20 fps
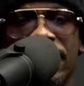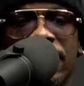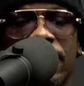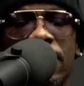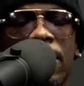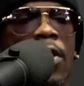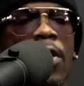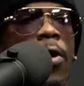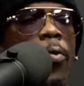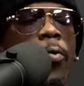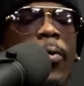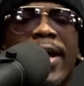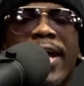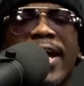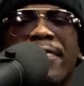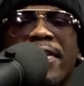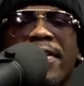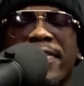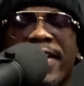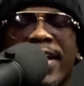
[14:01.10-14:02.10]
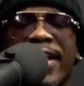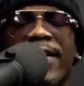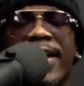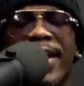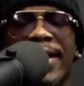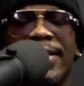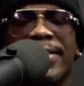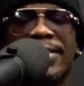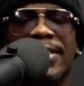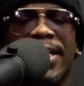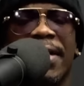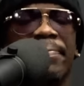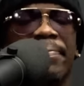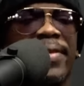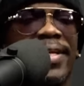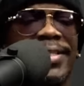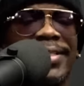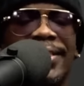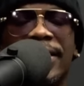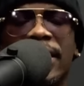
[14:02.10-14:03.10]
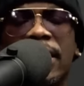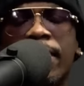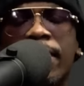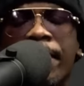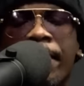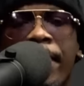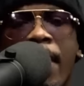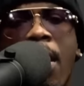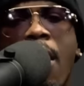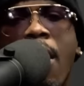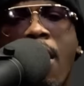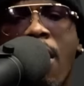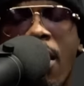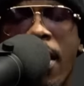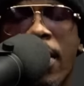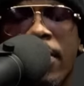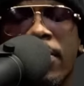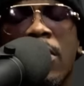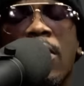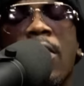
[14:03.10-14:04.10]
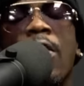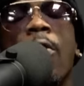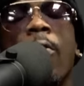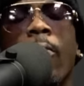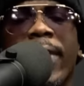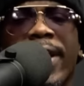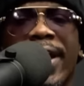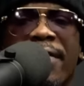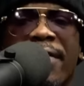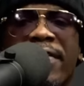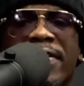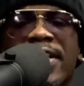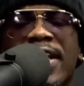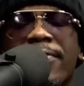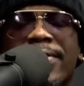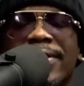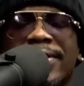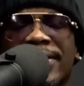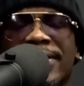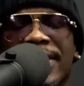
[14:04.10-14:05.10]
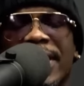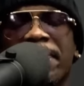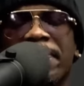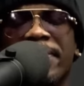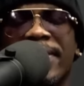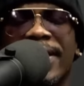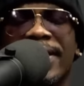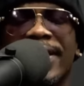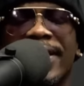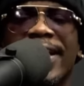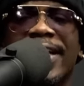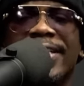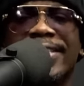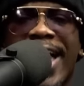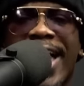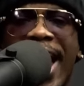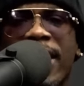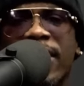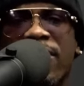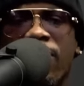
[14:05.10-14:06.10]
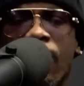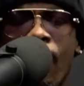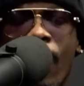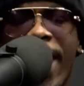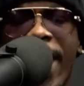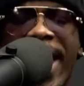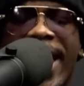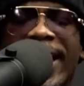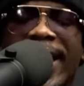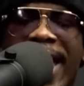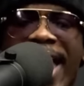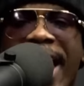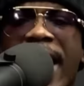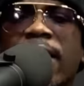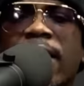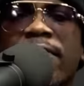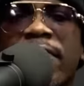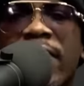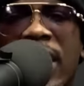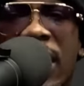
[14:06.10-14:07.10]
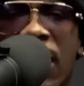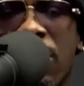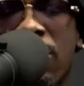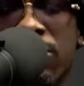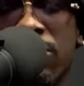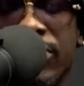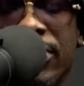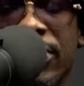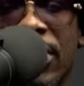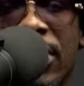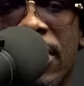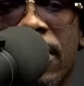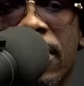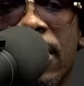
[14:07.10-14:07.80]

wherever there is something subpar, wherever there is something that is out of whack, out of kilter,